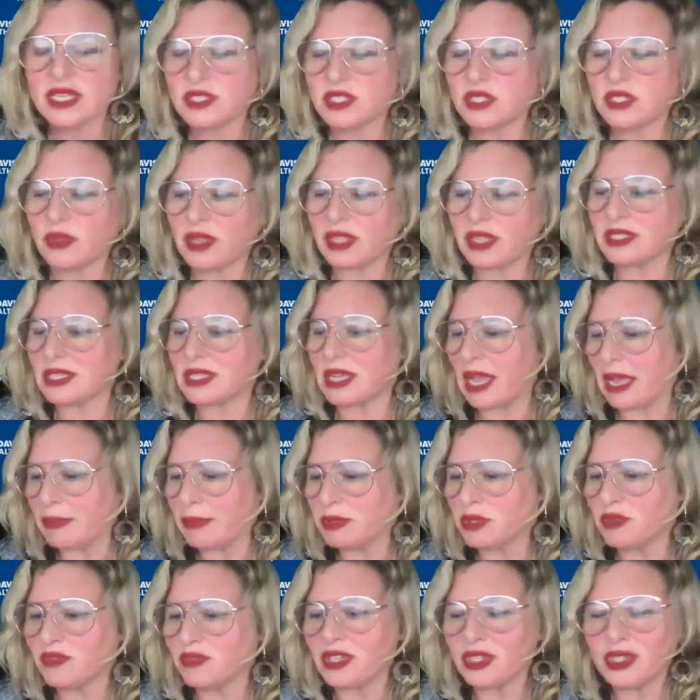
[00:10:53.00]
So that's
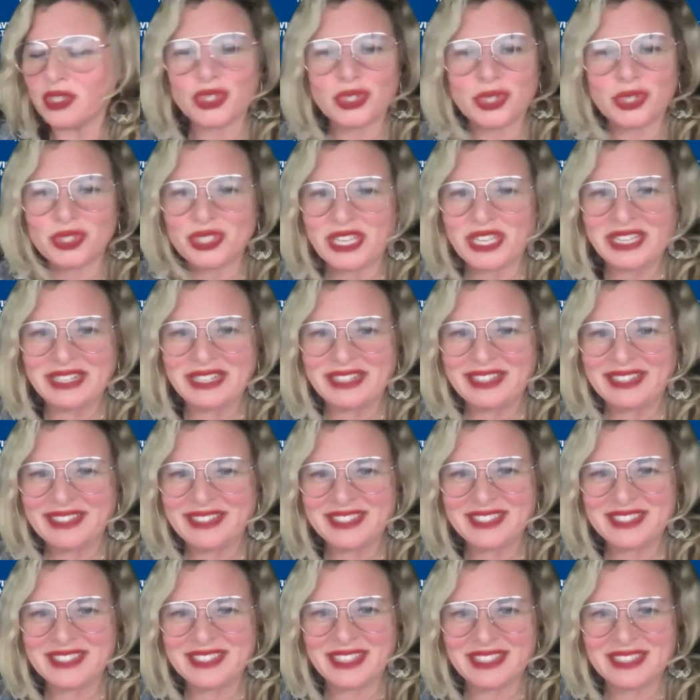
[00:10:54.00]
observational
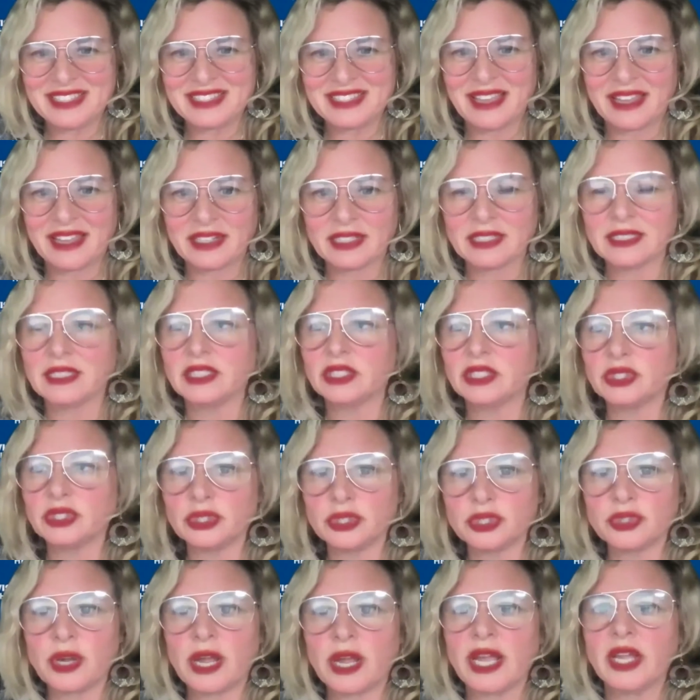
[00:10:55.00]
data. It's not a
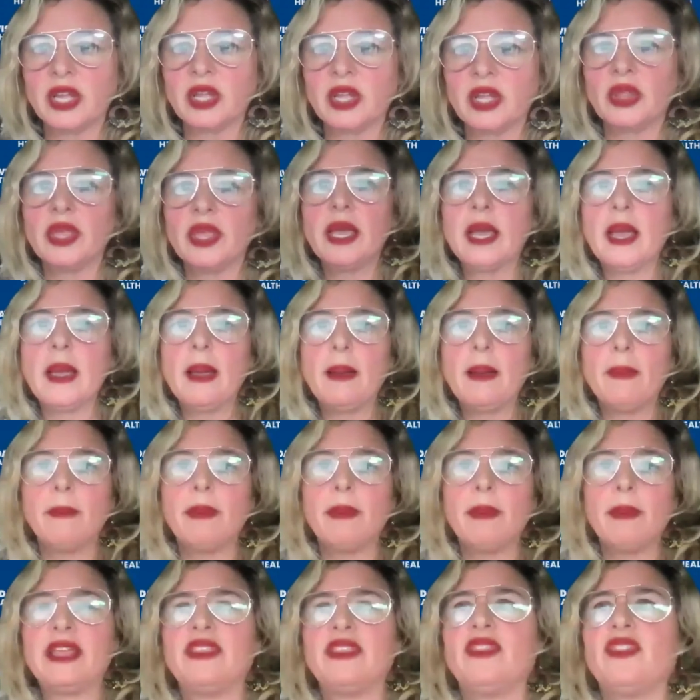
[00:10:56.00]
clinical trial,
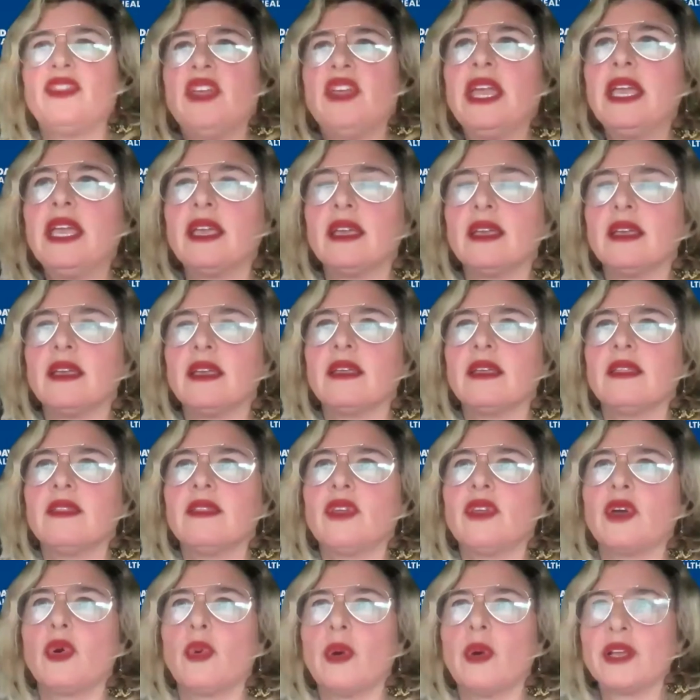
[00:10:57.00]
but I think
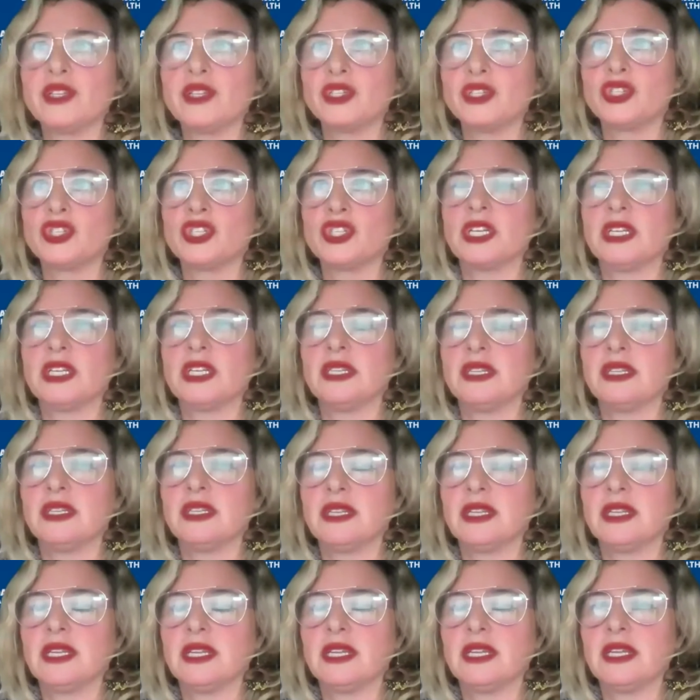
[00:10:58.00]
the
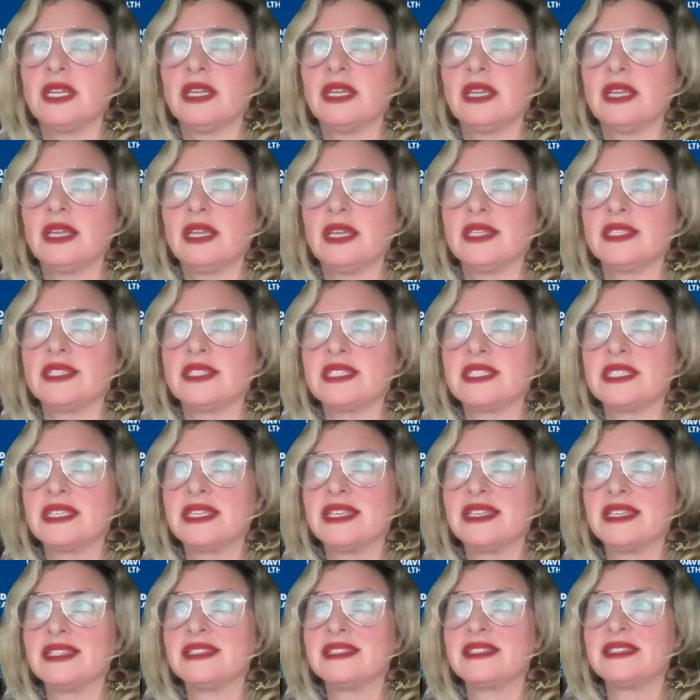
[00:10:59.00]
question
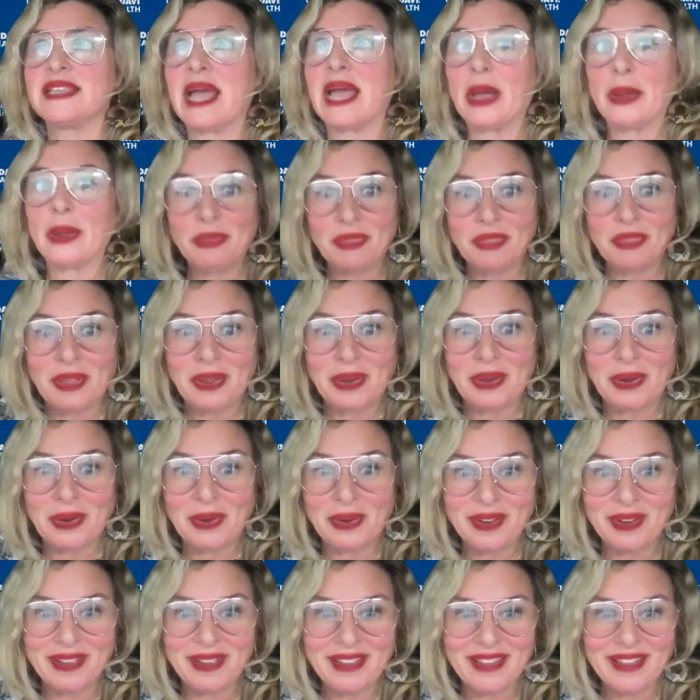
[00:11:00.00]
is out
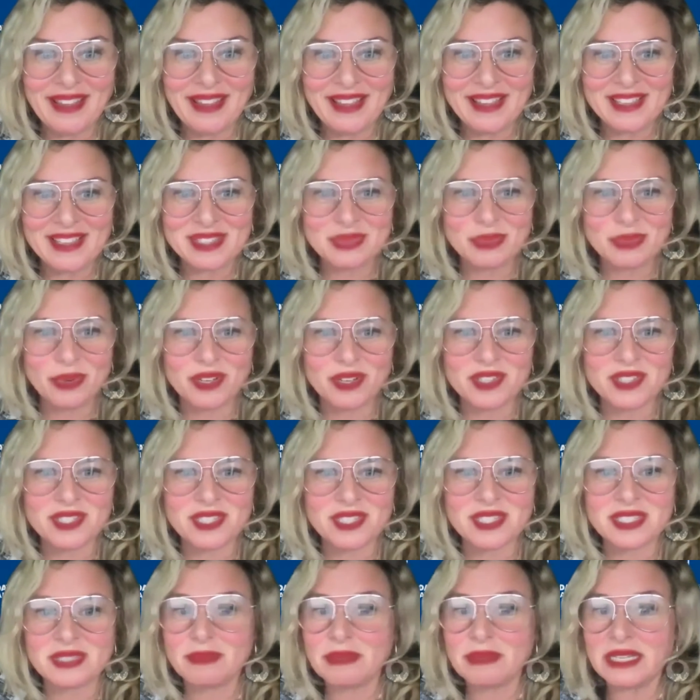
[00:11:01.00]
there as what
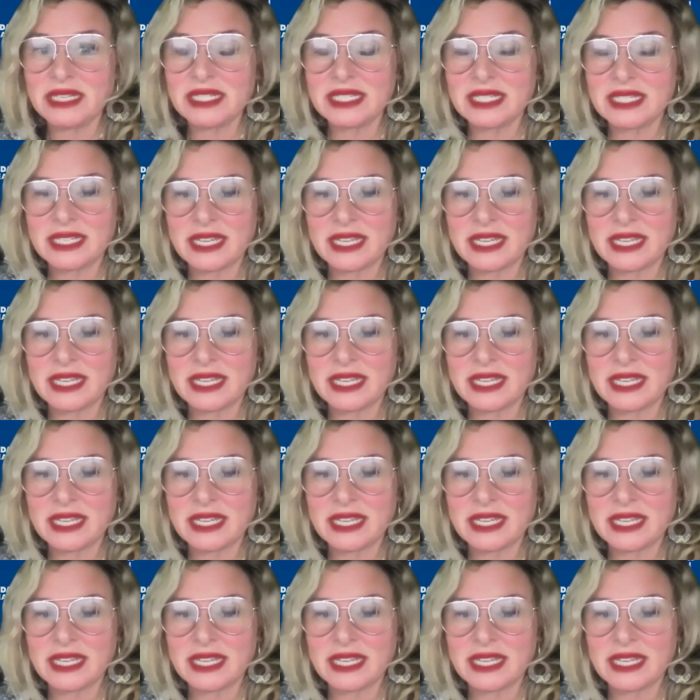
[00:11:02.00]
does this mean